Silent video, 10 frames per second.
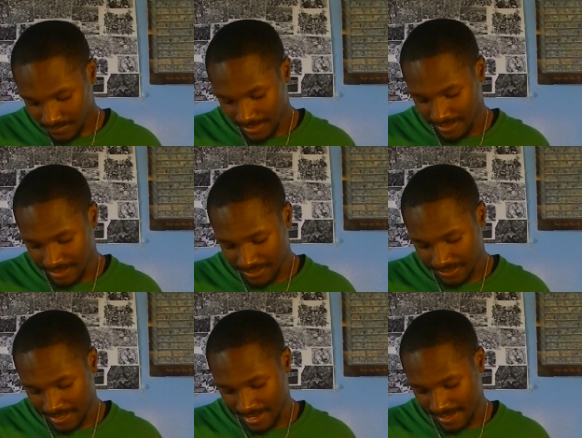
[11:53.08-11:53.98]
And he
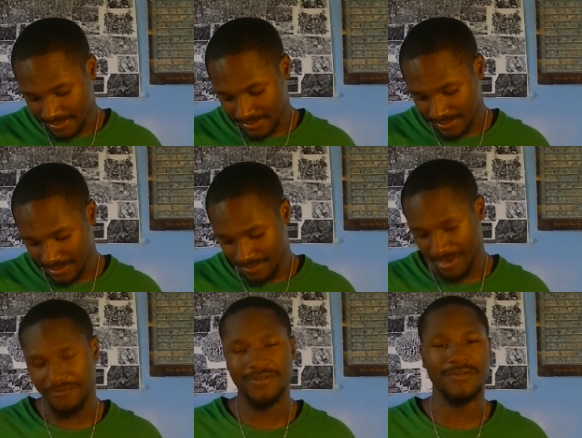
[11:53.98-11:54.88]
also asked, uh,
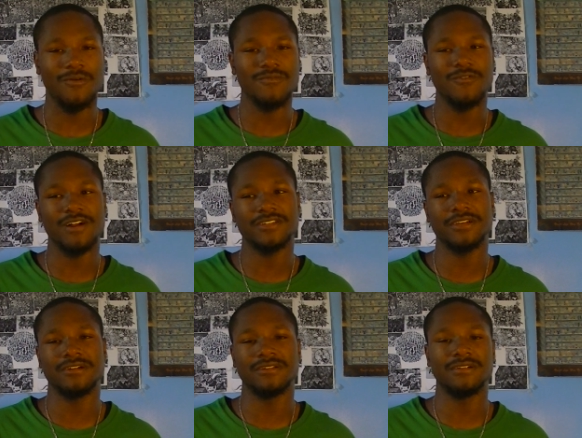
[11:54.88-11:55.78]
my favorite Overwatch
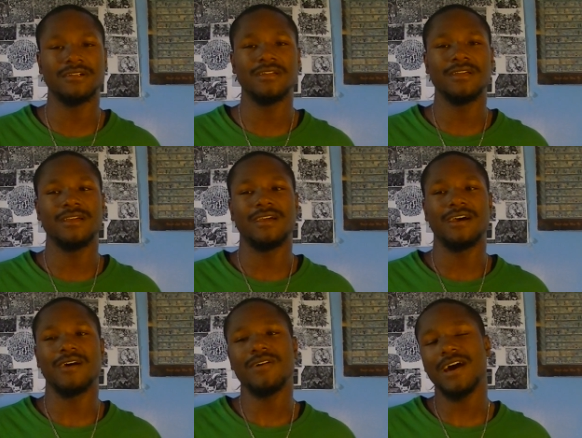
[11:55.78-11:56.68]
character.
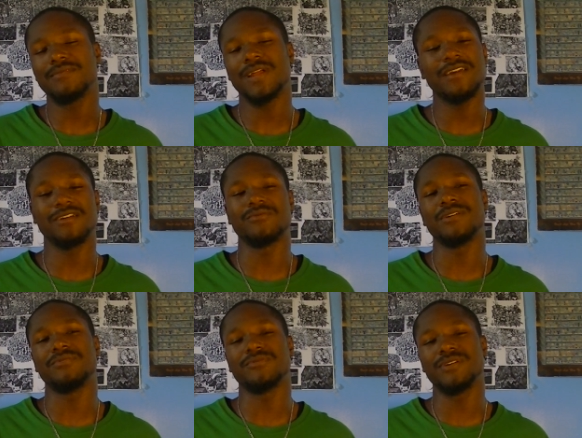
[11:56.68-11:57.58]
I, i him. Reaper.
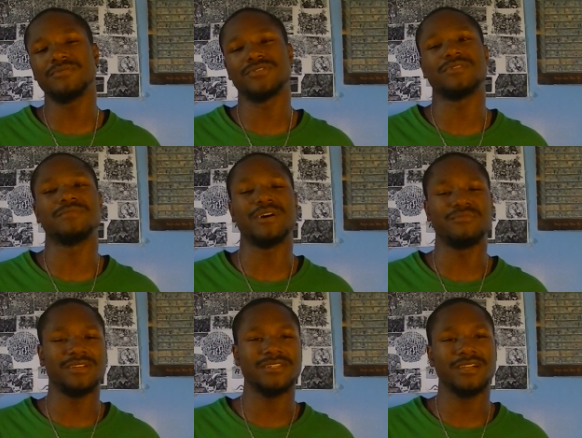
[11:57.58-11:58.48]
Reaper. Reaper's one of my
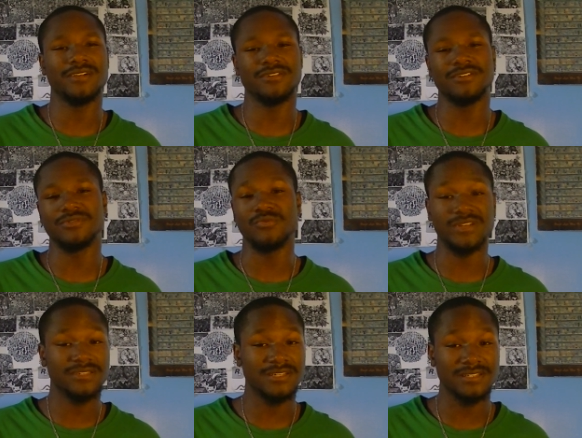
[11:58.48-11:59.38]
best characters.
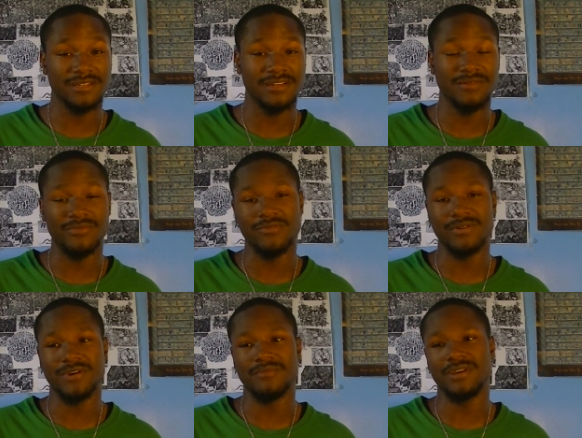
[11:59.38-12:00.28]
Winston's another one
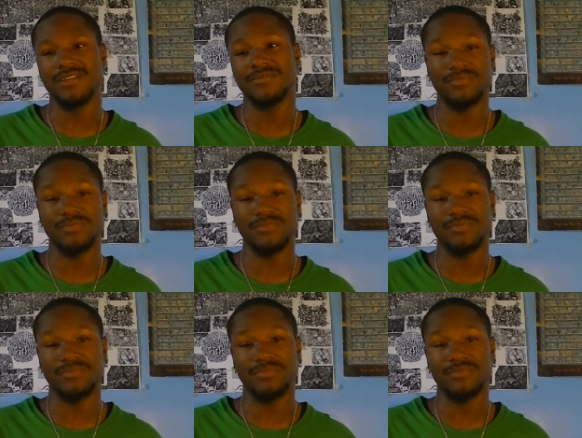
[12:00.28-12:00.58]
of my best.